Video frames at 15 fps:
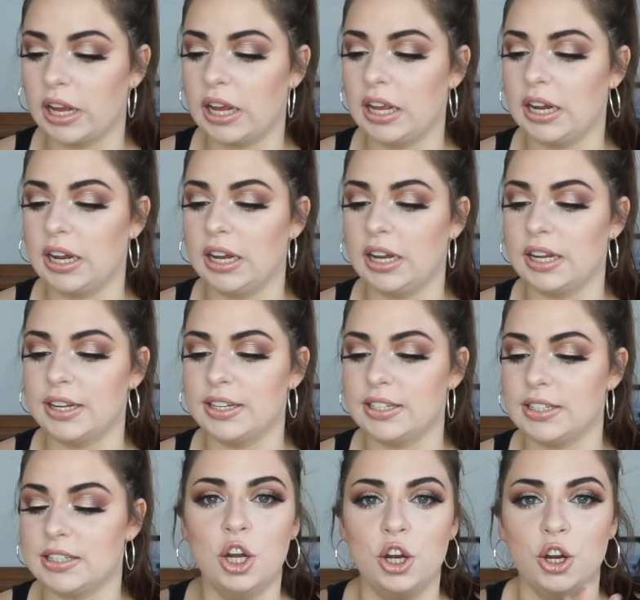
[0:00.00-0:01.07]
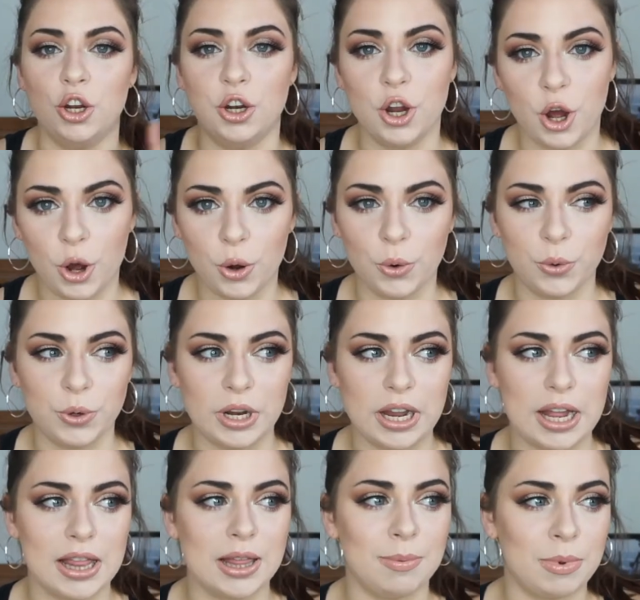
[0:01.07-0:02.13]
it is known
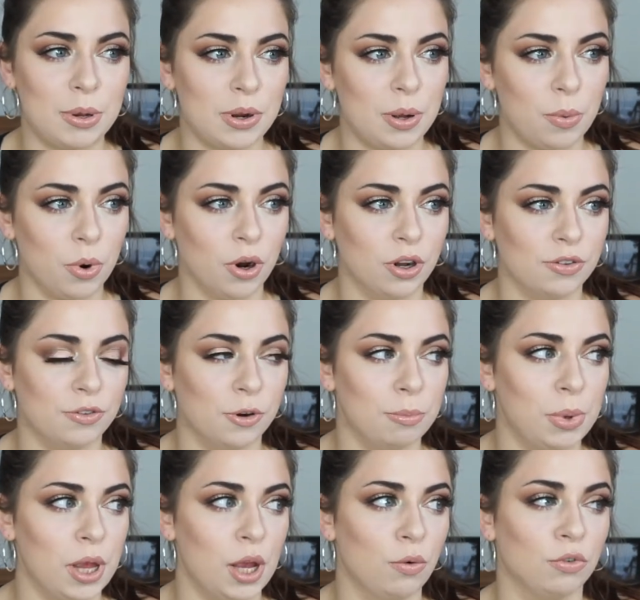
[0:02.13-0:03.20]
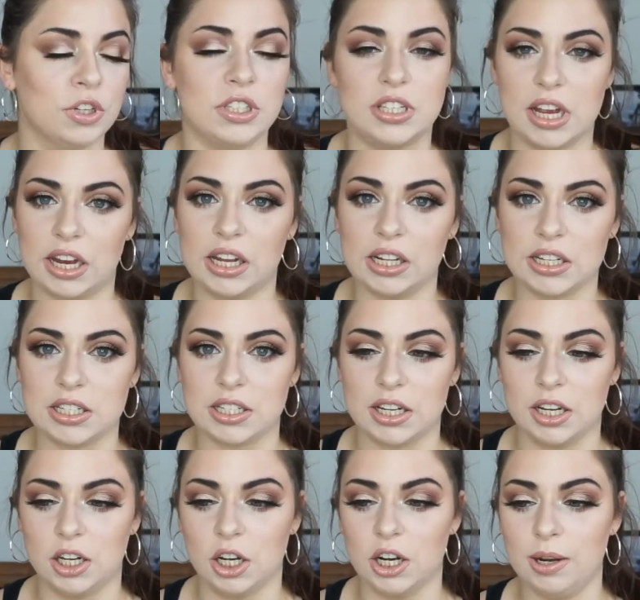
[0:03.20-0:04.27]
in the beauty world for being
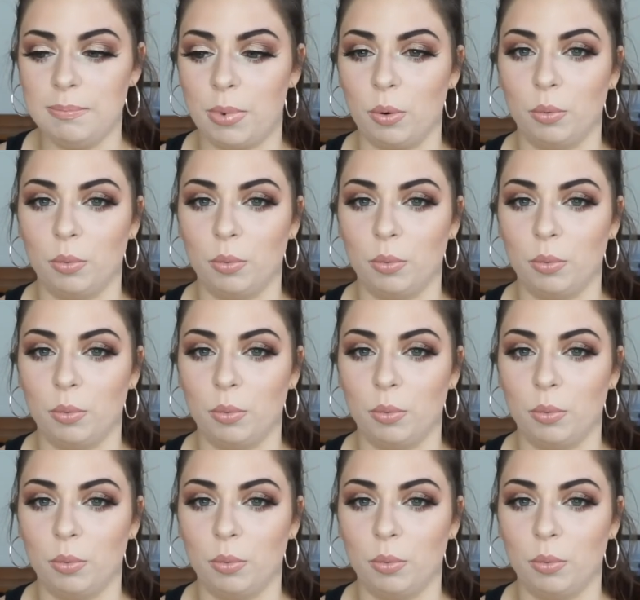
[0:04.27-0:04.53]
ridiculously good, but